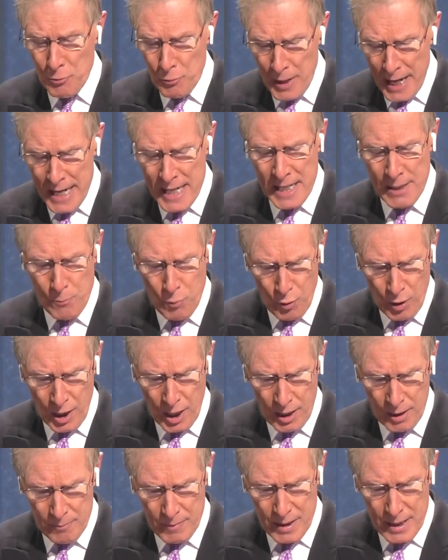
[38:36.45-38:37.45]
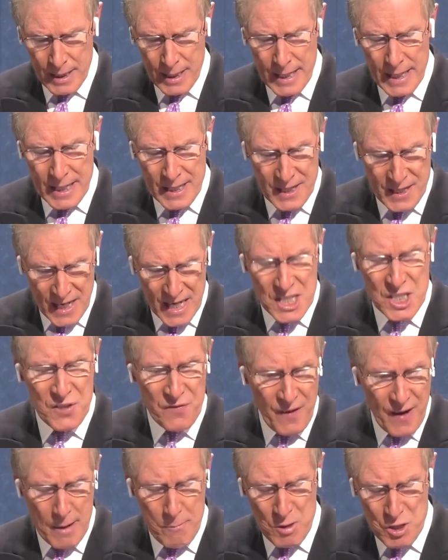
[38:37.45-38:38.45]
and radium were,
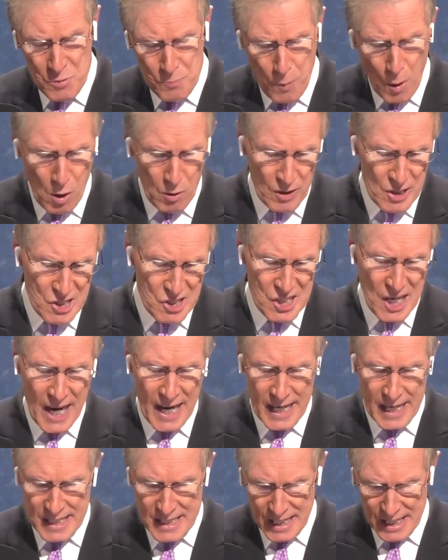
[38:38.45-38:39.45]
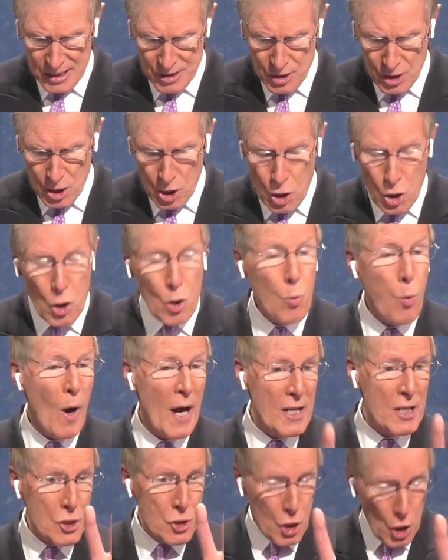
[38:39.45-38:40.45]
this famous Polish scientist who
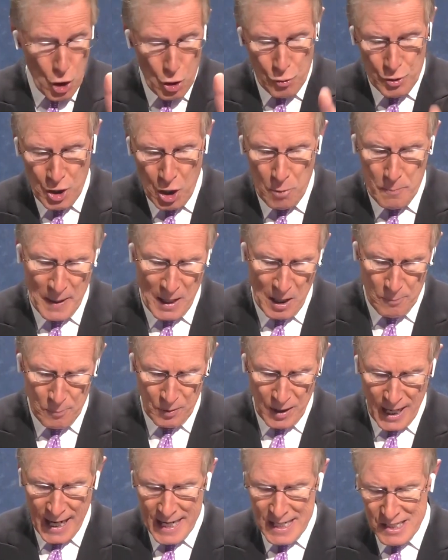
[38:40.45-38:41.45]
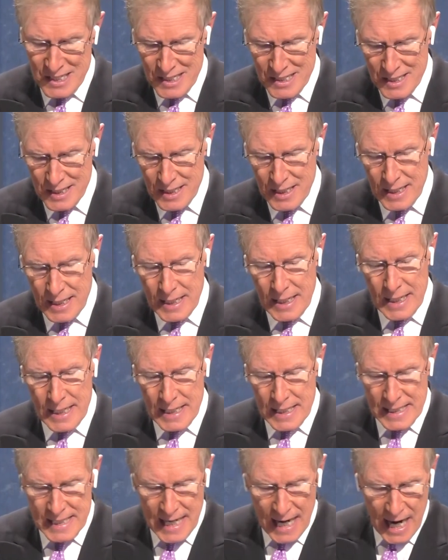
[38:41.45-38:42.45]
won two Nobel Prizes
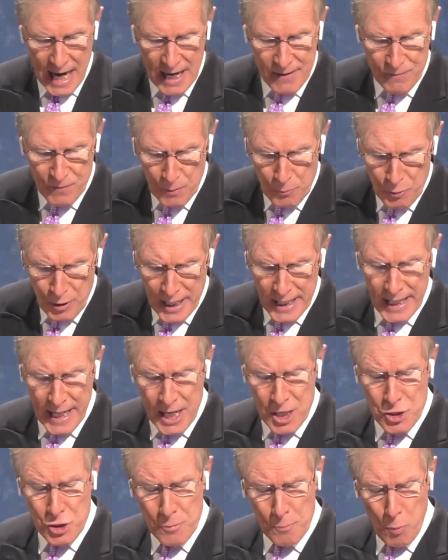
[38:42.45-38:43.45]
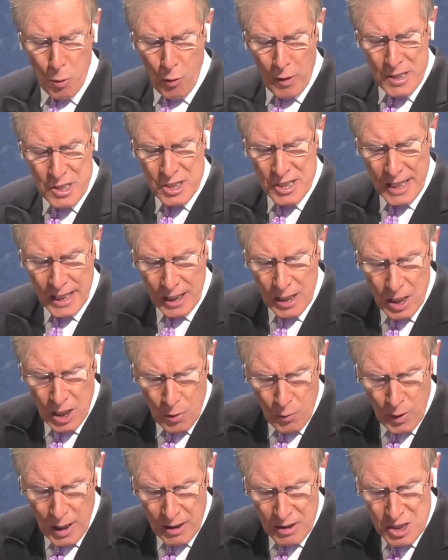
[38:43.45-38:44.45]
died from radiation poisoning
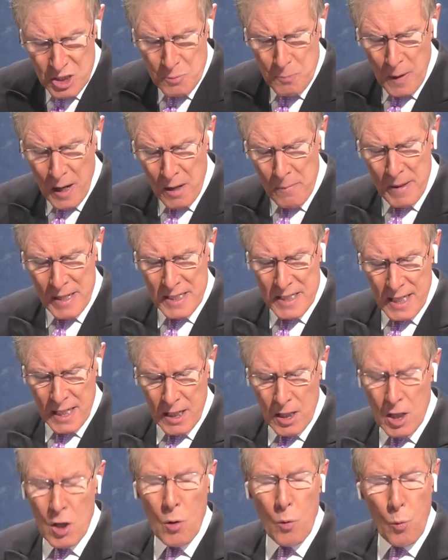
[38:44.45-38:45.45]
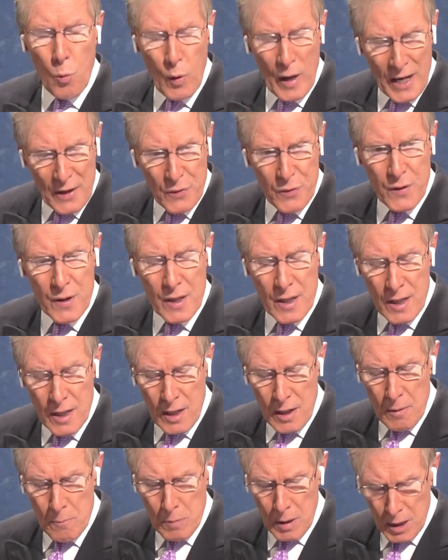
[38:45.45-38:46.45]
while experimenting with
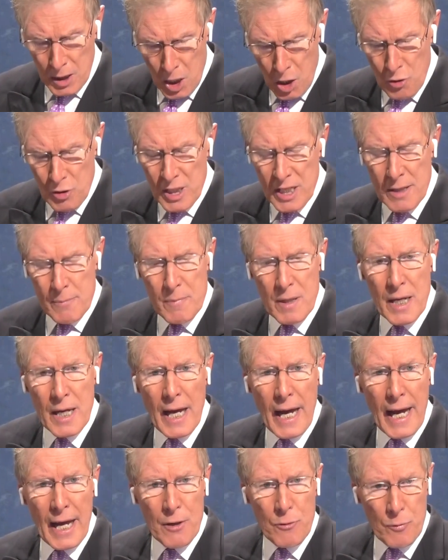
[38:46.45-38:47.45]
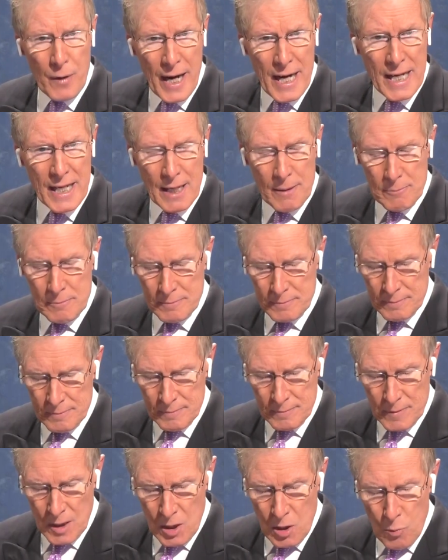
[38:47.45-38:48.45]
polonium and radium.
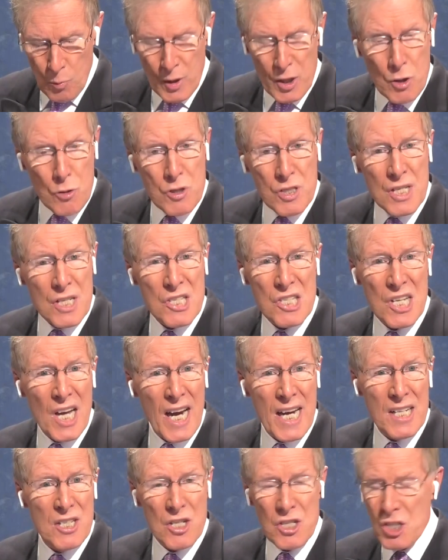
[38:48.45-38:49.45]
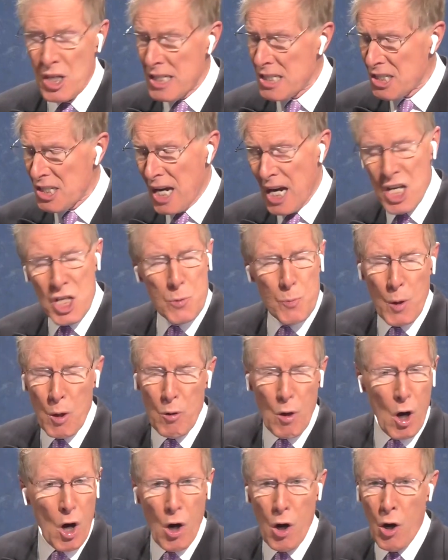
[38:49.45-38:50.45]
We use this scientist on Science
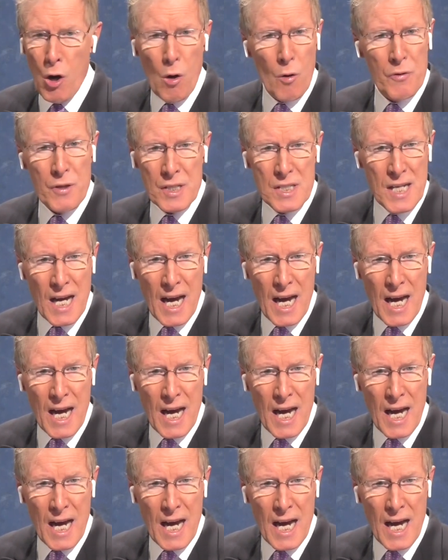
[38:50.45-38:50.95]
Bowl all the